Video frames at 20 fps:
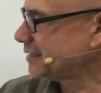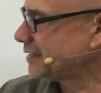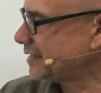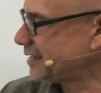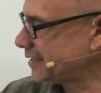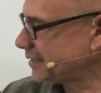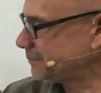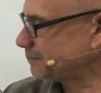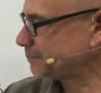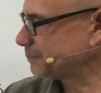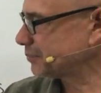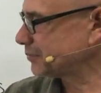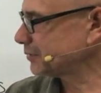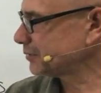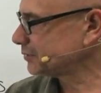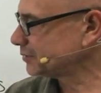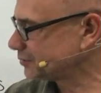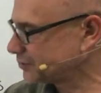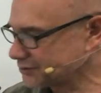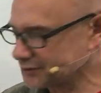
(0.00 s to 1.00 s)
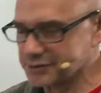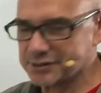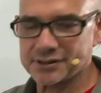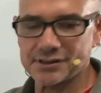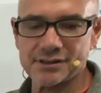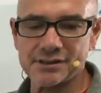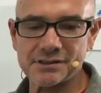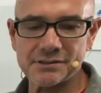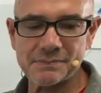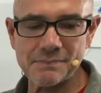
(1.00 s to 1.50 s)
It
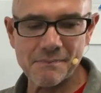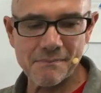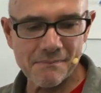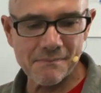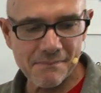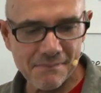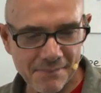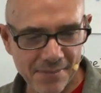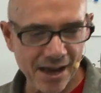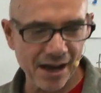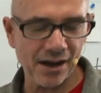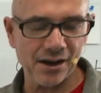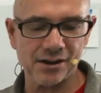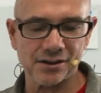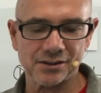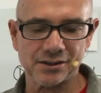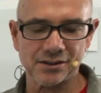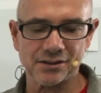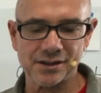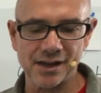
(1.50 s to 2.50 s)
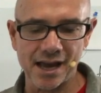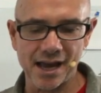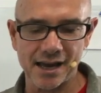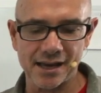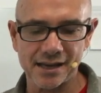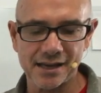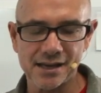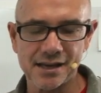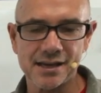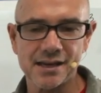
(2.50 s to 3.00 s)
produces milk.
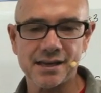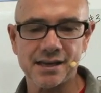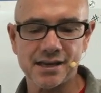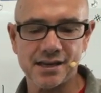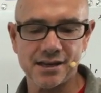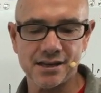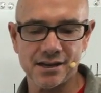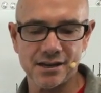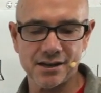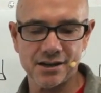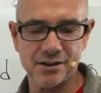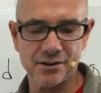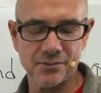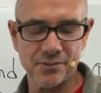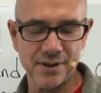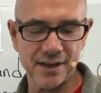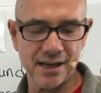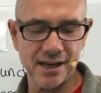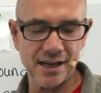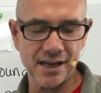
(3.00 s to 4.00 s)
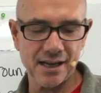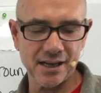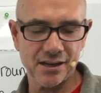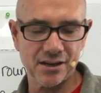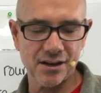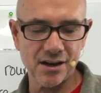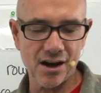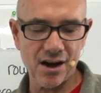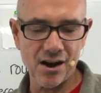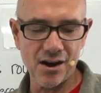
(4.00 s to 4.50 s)
Okay, here we
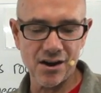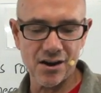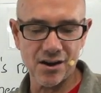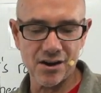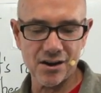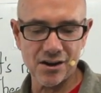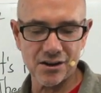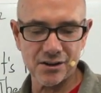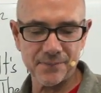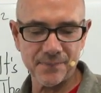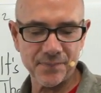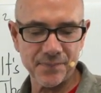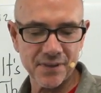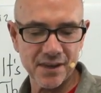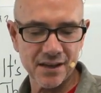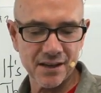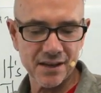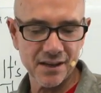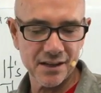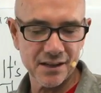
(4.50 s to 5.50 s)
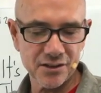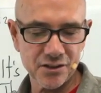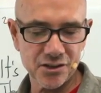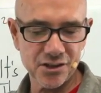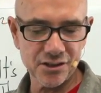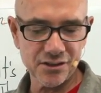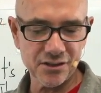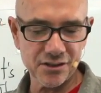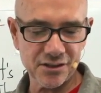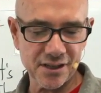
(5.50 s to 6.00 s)
go.
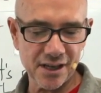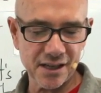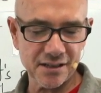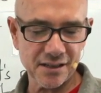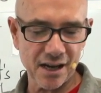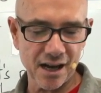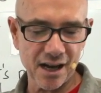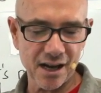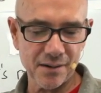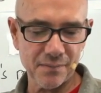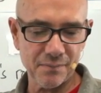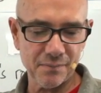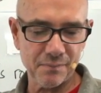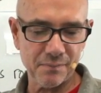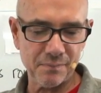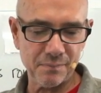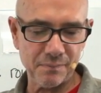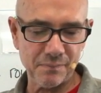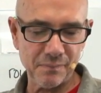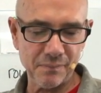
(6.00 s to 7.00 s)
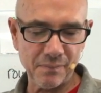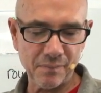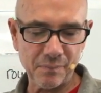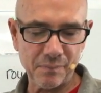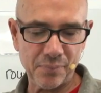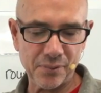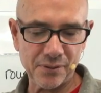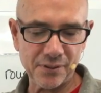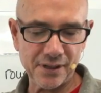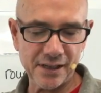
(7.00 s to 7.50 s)
Junior says, um,
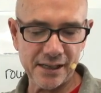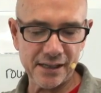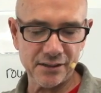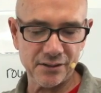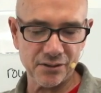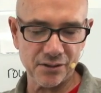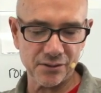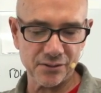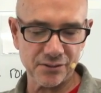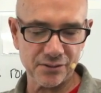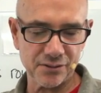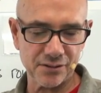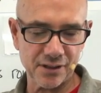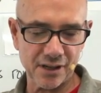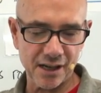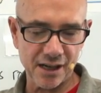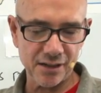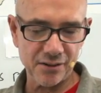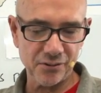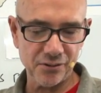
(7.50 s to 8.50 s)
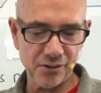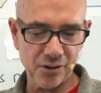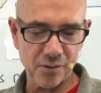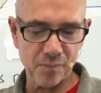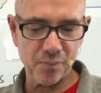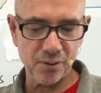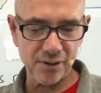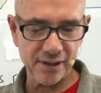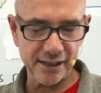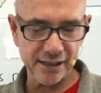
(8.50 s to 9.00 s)
bolitos. I don't know,
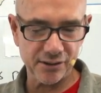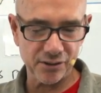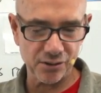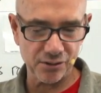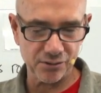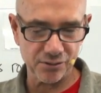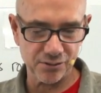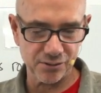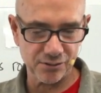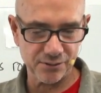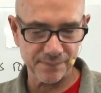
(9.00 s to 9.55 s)
bolitos.